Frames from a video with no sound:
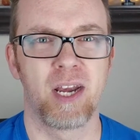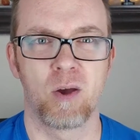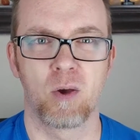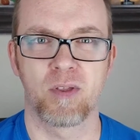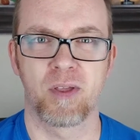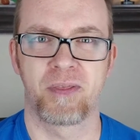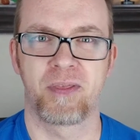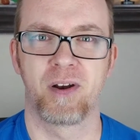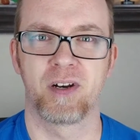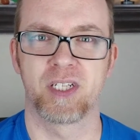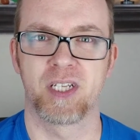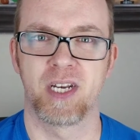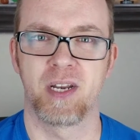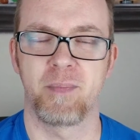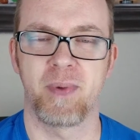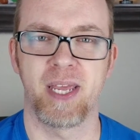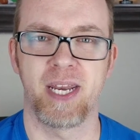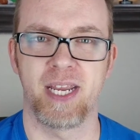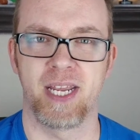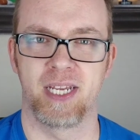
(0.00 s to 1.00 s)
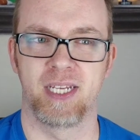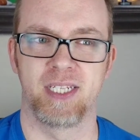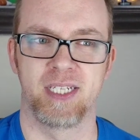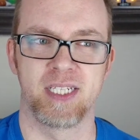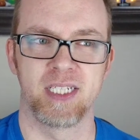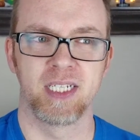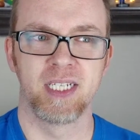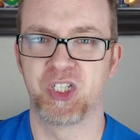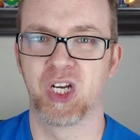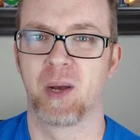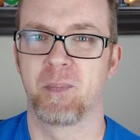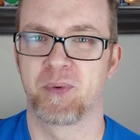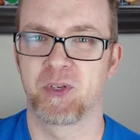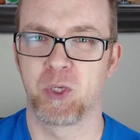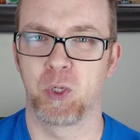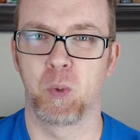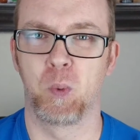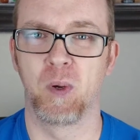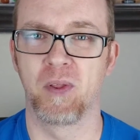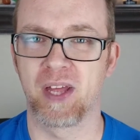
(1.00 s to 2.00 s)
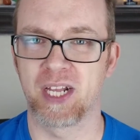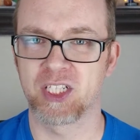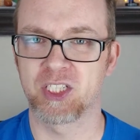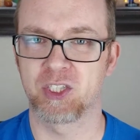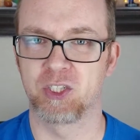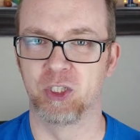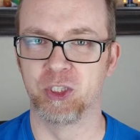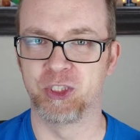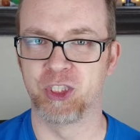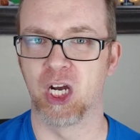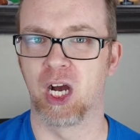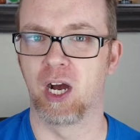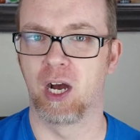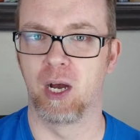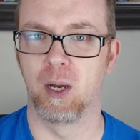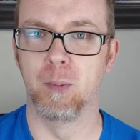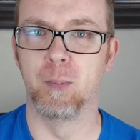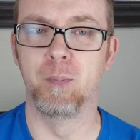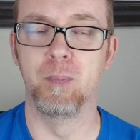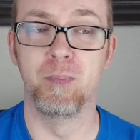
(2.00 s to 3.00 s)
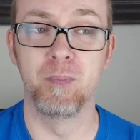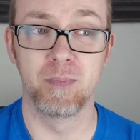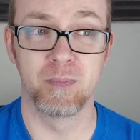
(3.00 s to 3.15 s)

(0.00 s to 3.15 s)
I know that there's an immediate jump to, well, that's their job.